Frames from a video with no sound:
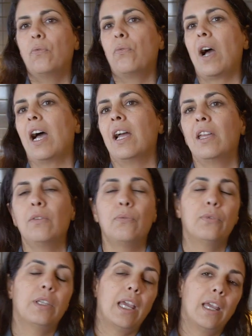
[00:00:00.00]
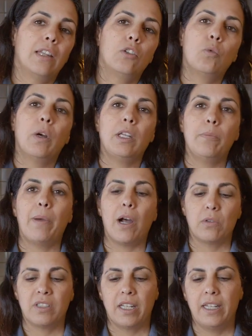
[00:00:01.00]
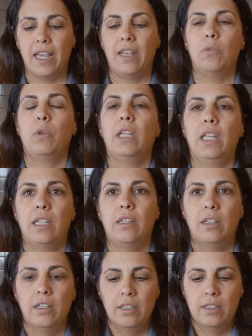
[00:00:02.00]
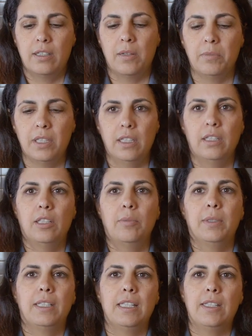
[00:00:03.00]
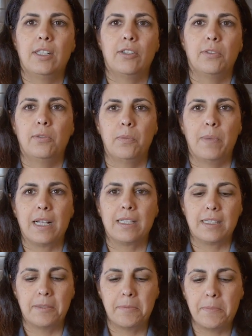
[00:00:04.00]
5, 10, 20 pounds a day, we need something a little bit easier to pass.